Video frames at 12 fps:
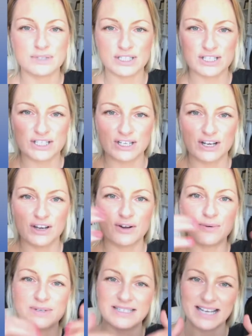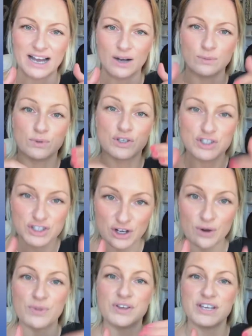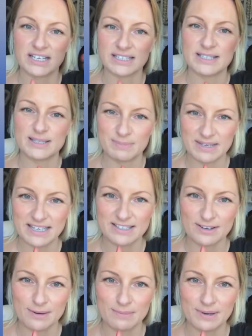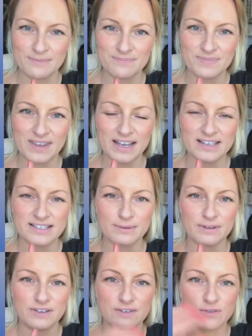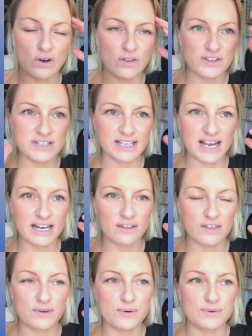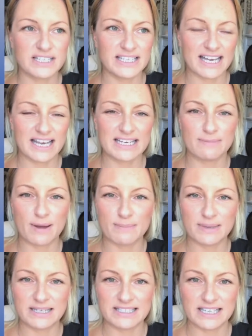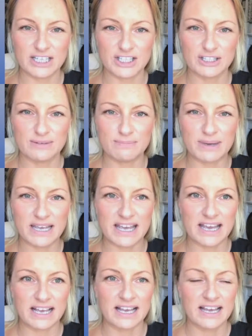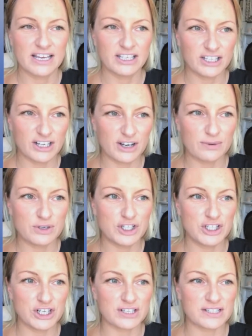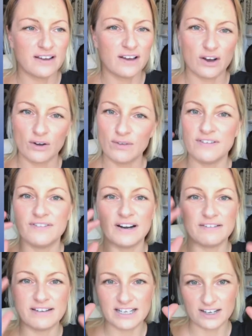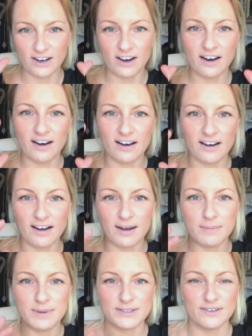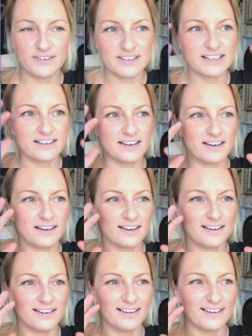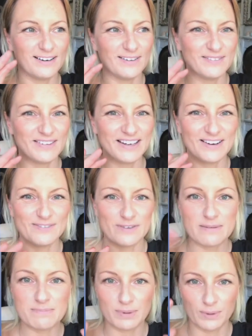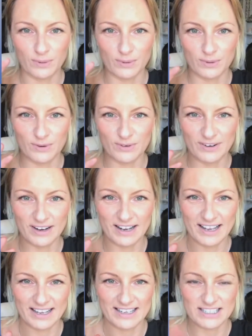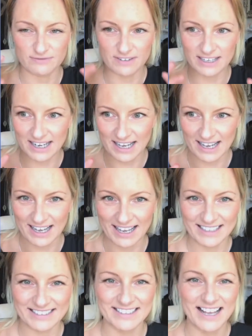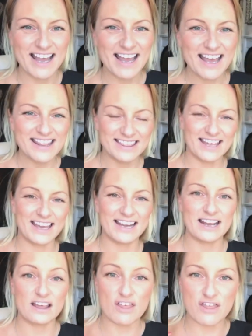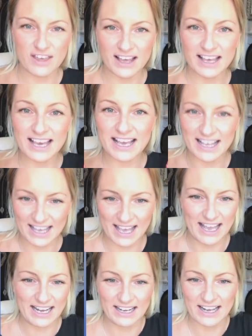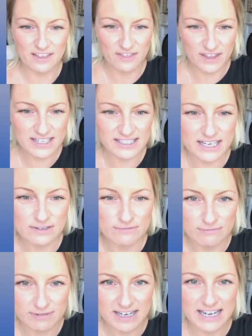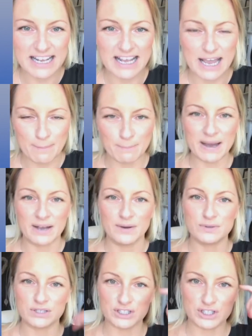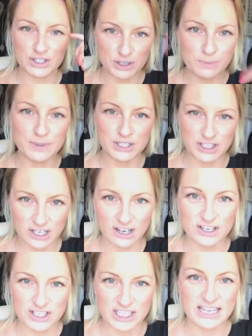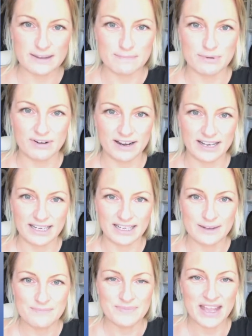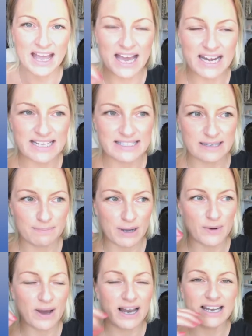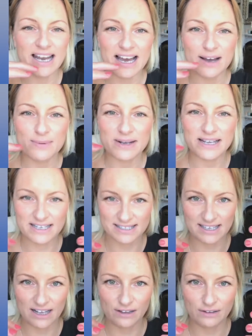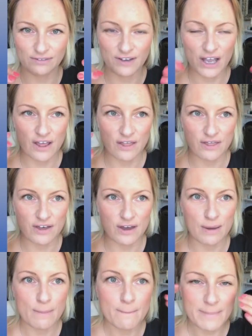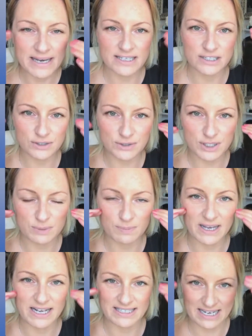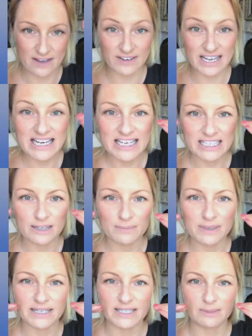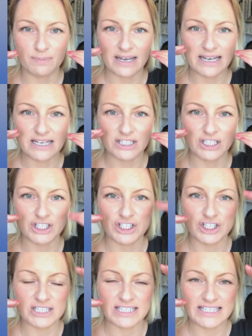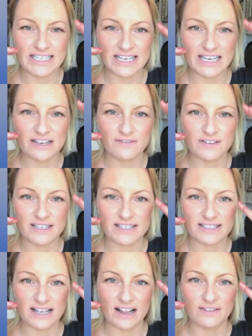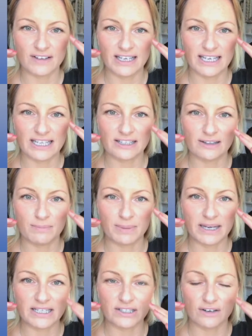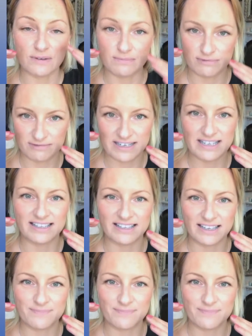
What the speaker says: slow down so that you can speed up. So if you've got this kind of thought in your head about meditation being, you know, just all very calm, it's all very calm, you know, and very boring and just relax, then think again. Like, this is really about supercharging your brain, and it's about allowing yourself the mental space and having a little bit of space to just give yourself a little bit of a breather